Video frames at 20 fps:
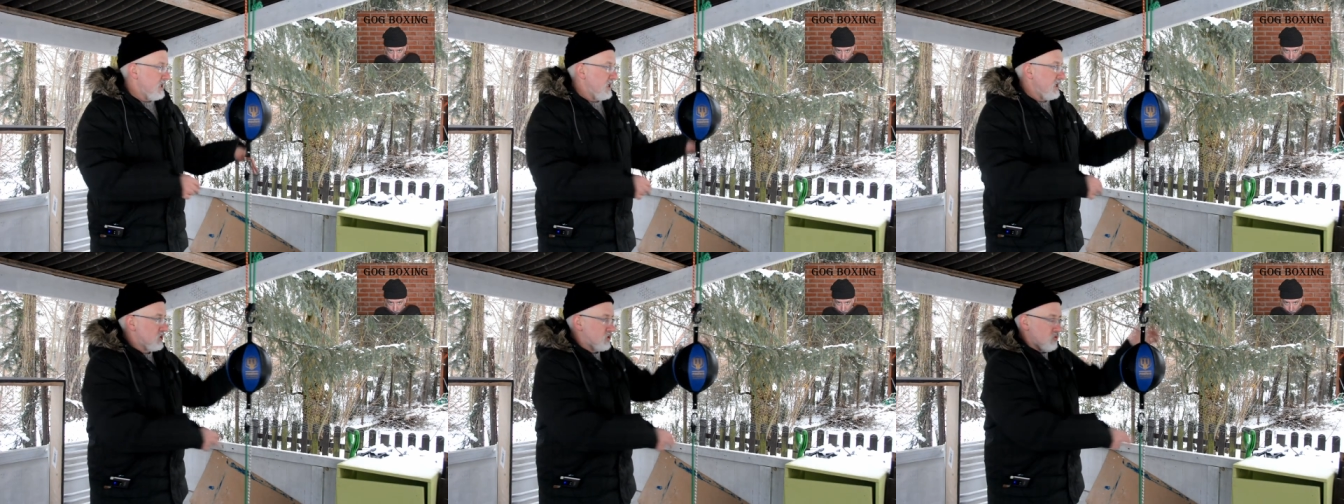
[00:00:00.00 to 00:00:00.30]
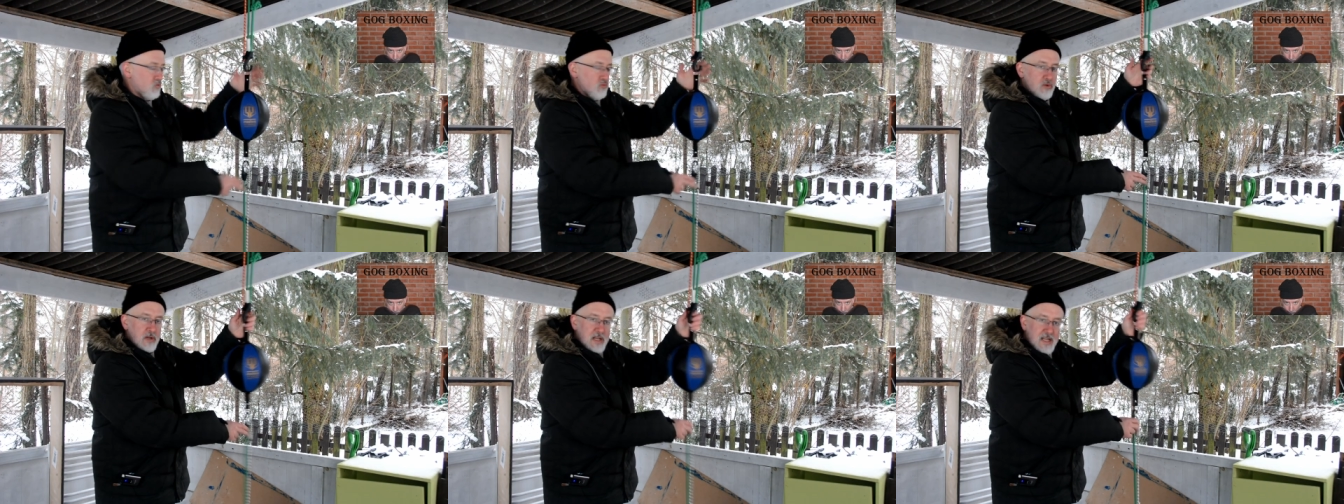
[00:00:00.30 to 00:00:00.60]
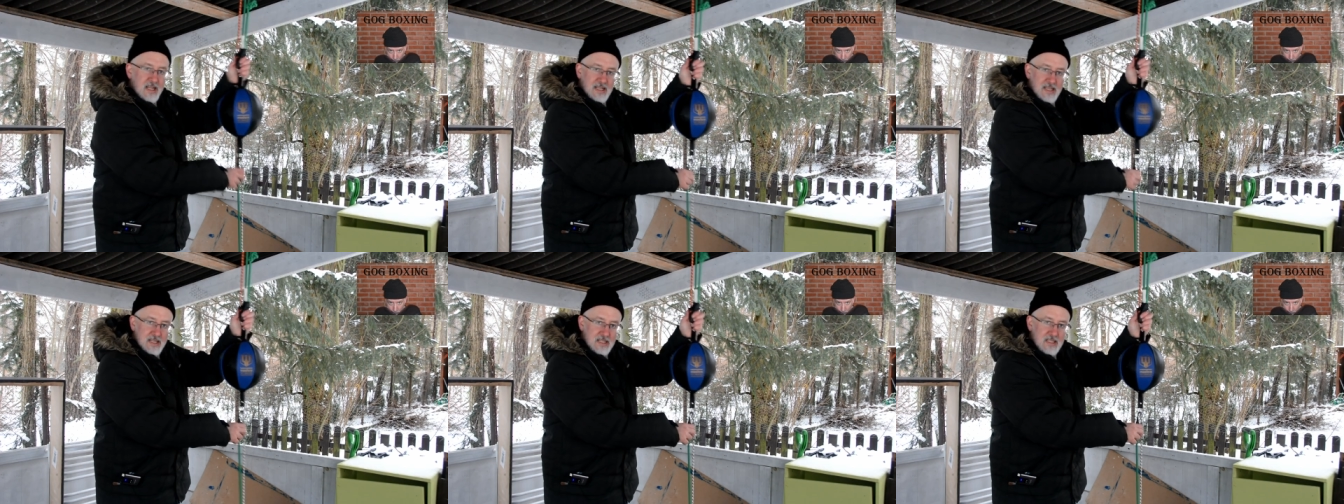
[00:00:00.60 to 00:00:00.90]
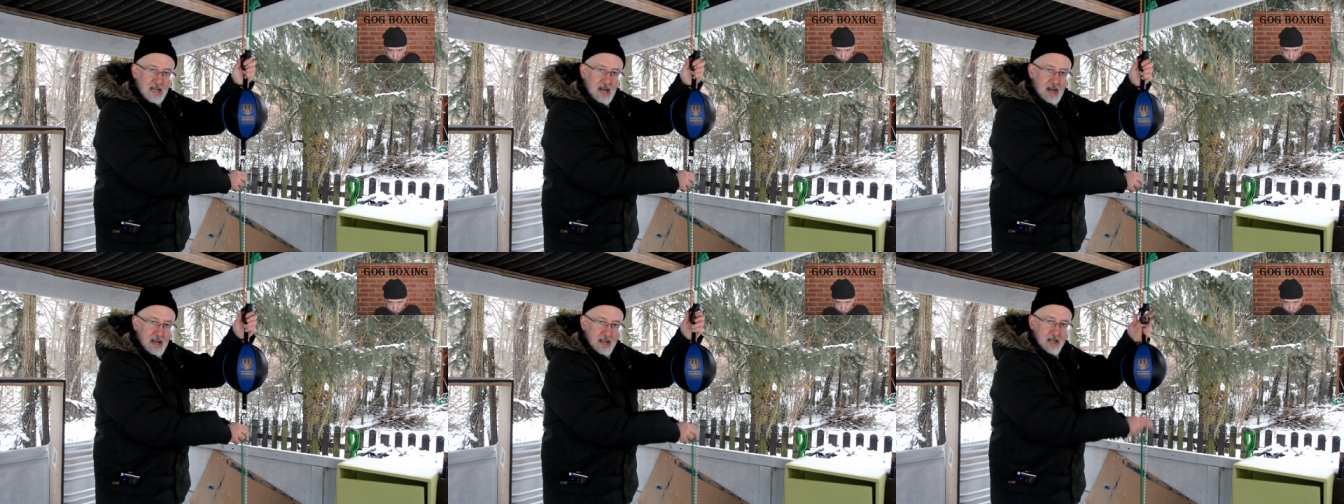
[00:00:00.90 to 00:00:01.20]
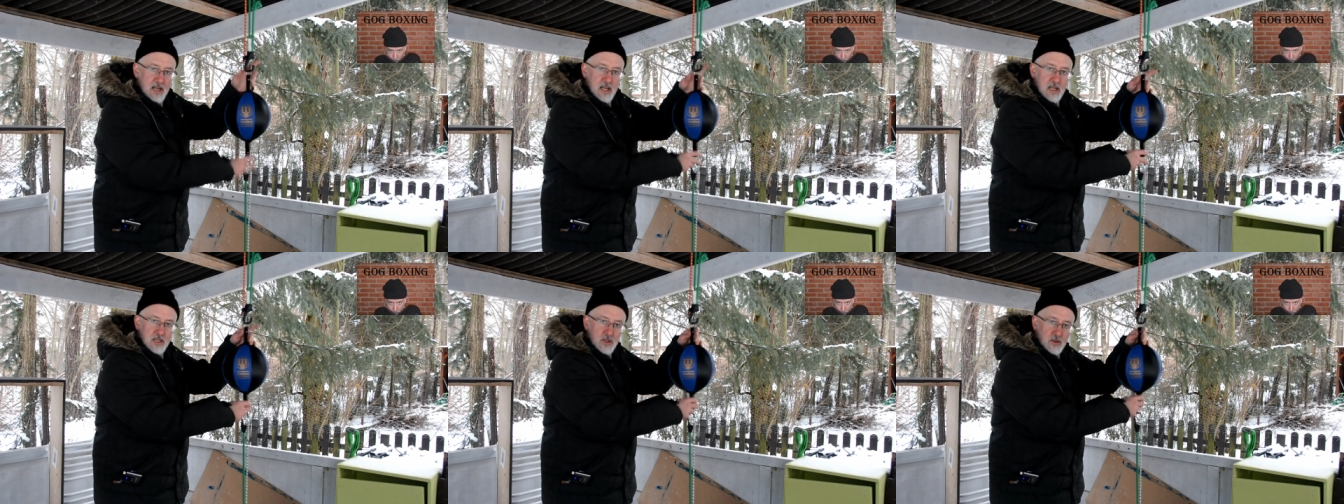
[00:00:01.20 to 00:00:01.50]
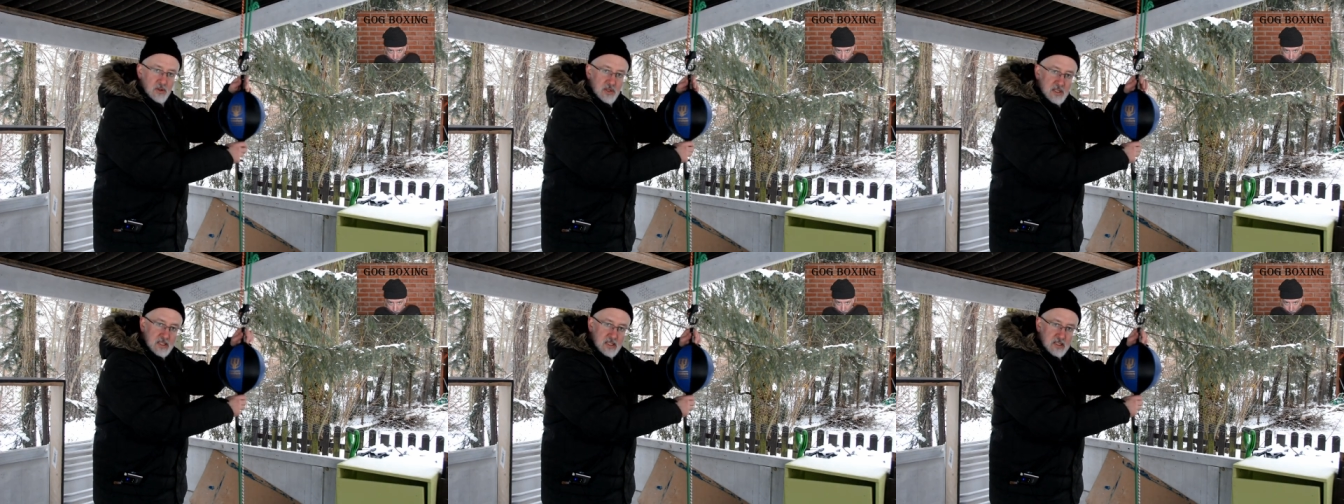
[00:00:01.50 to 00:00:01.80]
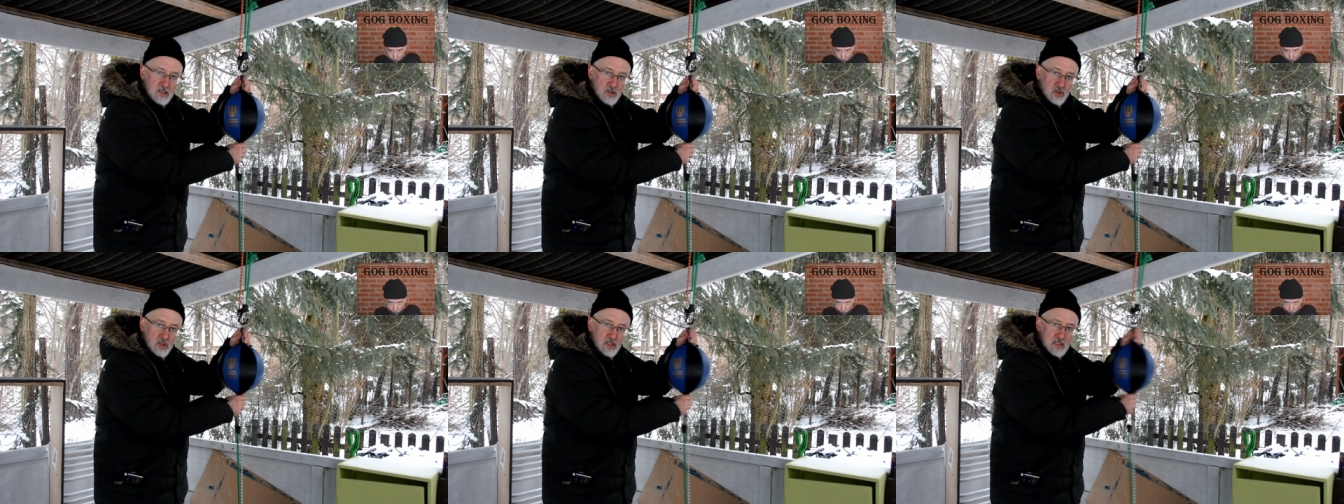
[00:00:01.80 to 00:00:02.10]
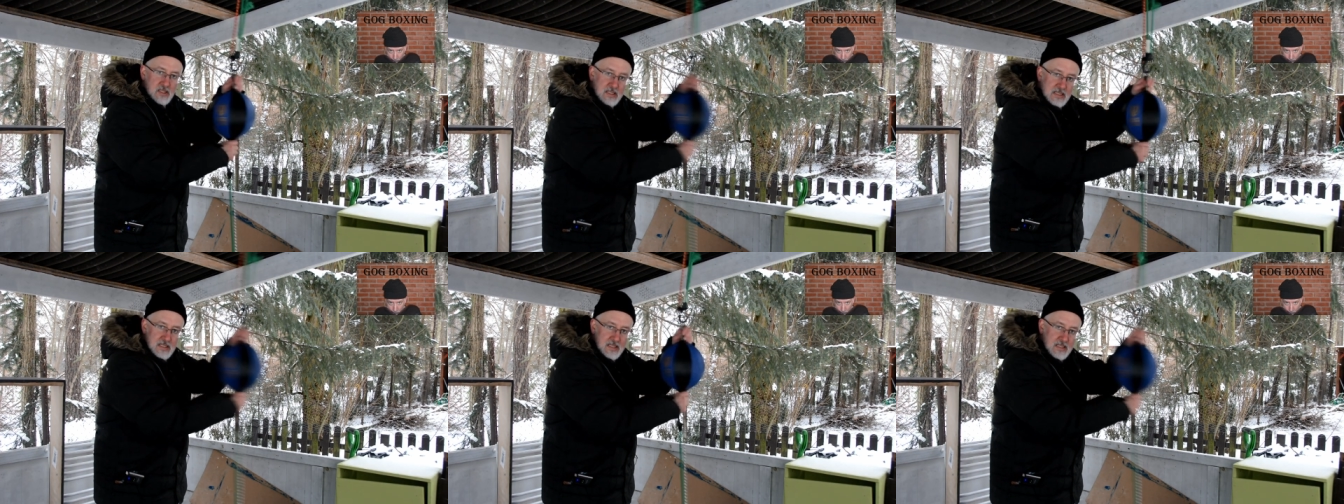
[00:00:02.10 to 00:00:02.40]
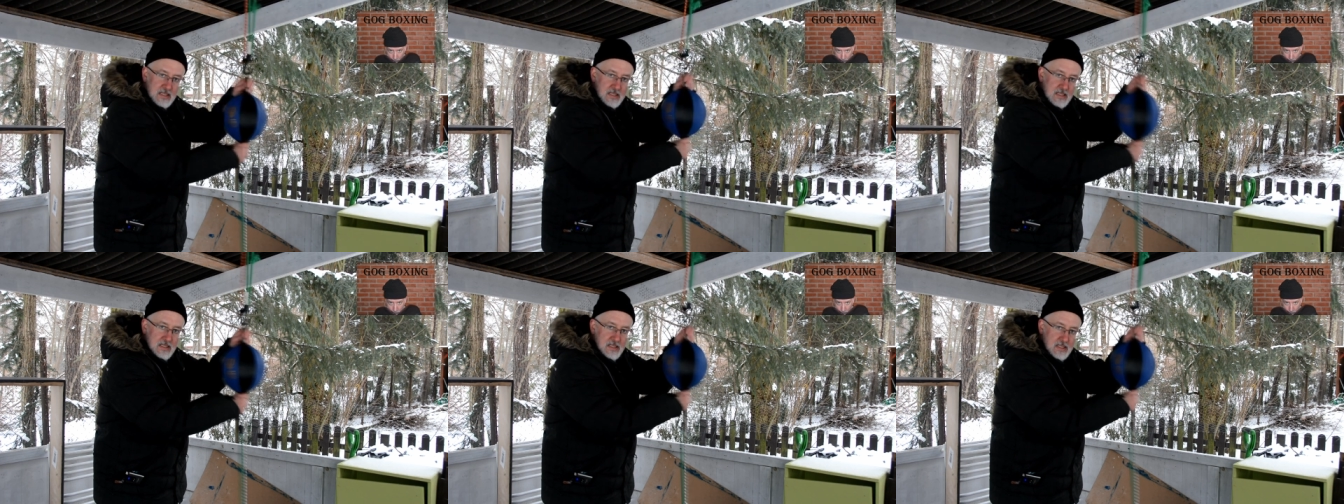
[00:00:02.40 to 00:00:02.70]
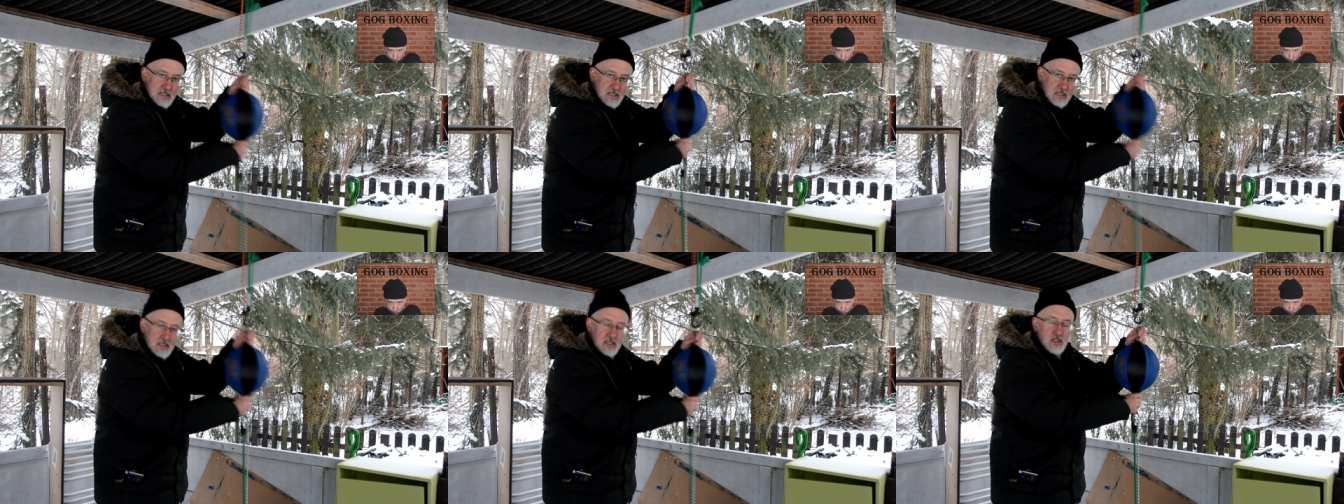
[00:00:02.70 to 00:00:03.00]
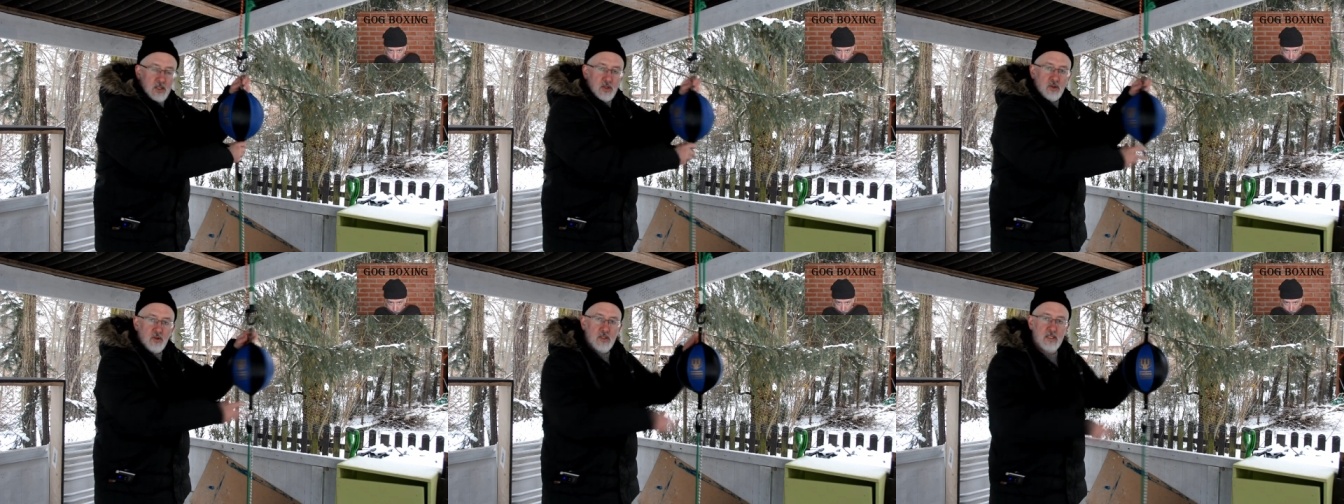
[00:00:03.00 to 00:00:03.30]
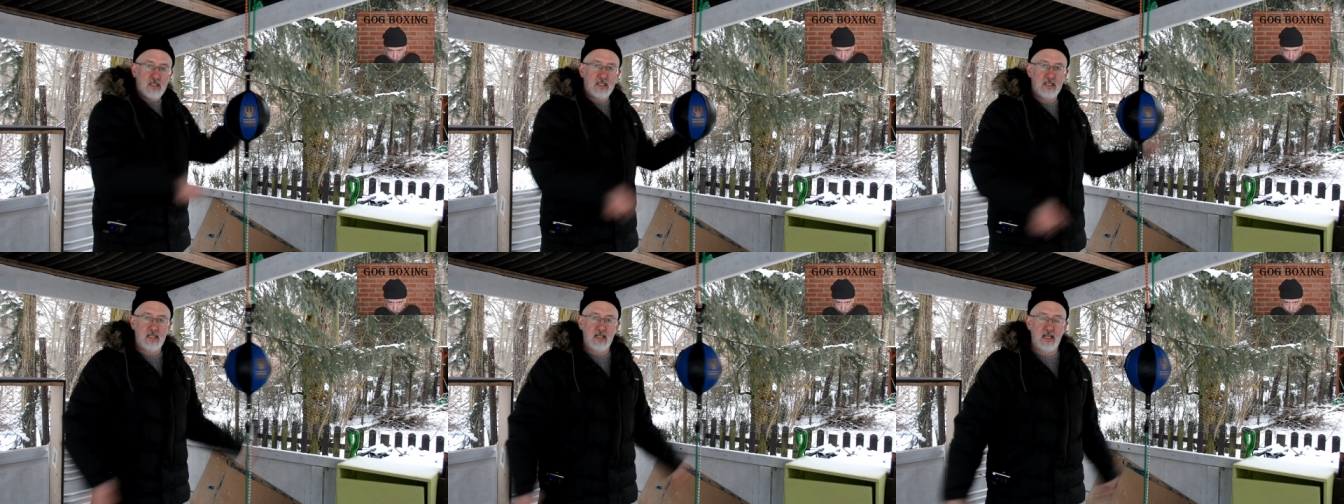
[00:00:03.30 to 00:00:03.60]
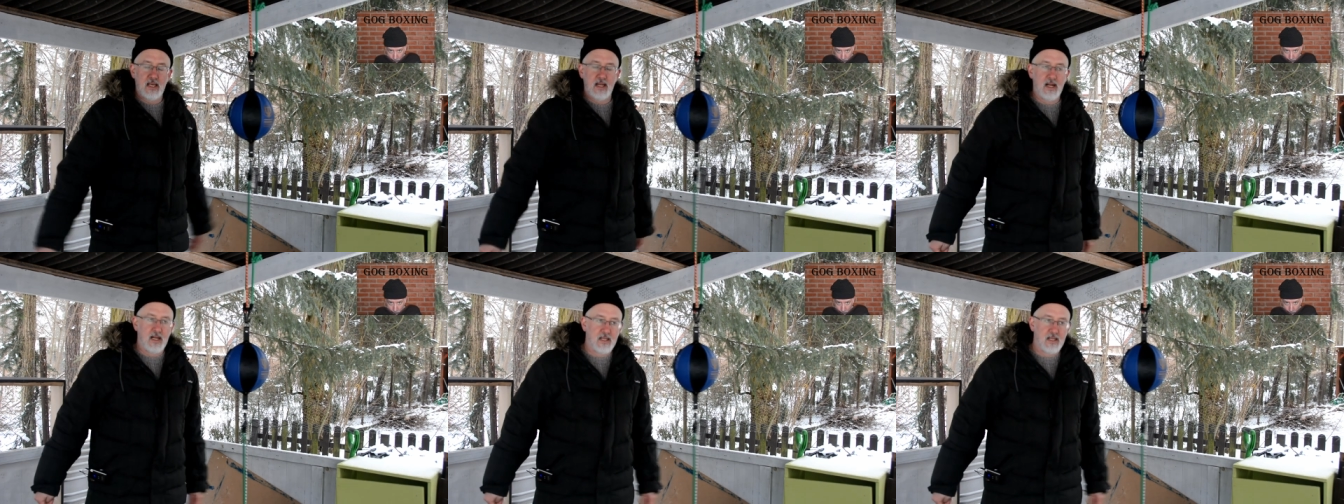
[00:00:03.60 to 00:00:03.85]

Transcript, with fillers: it's really tight. So these things are just, you can see that.